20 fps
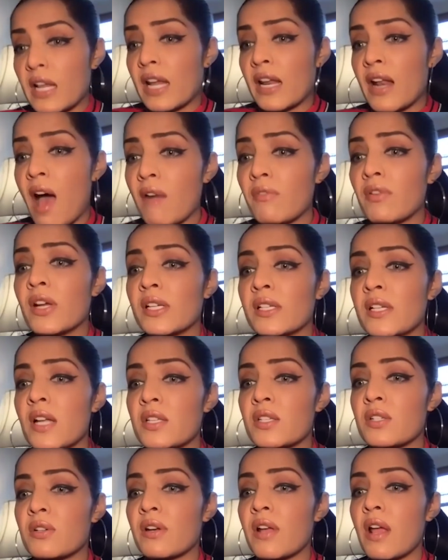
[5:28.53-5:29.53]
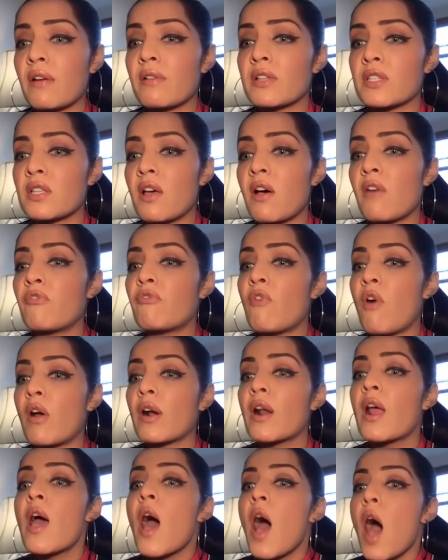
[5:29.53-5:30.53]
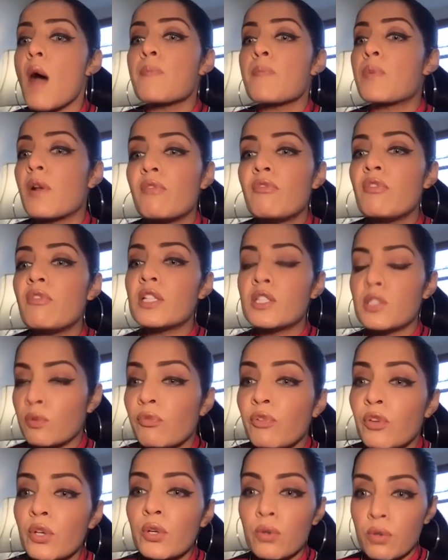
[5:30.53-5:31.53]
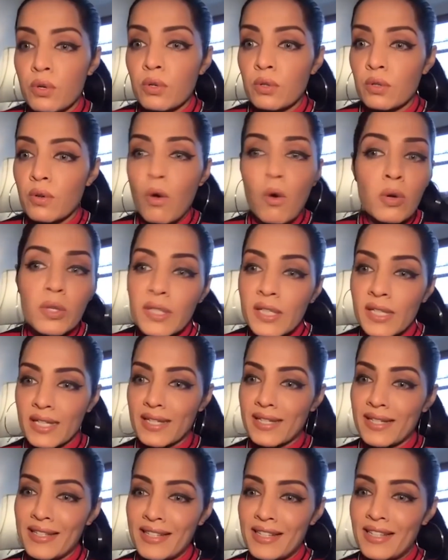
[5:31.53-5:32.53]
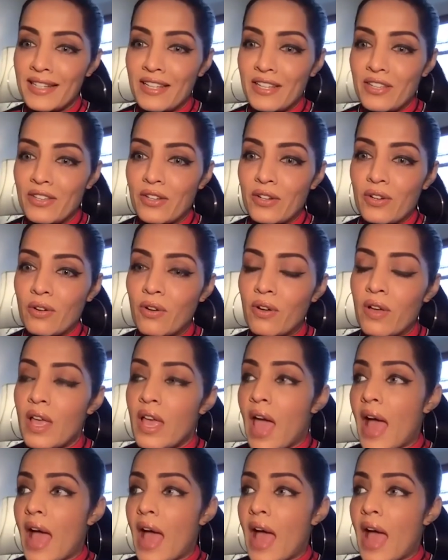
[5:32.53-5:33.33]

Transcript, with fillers: in our industry are reserved for a privileged few only, you know.